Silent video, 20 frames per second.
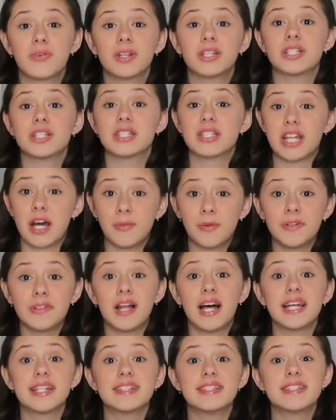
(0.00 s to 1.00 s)
which is double
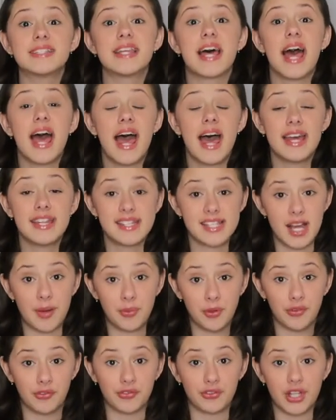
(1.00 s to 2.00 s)
lutz and
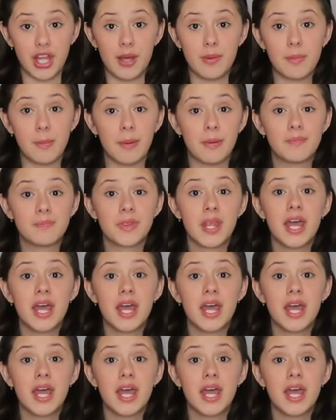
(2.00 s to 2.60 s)
double flip.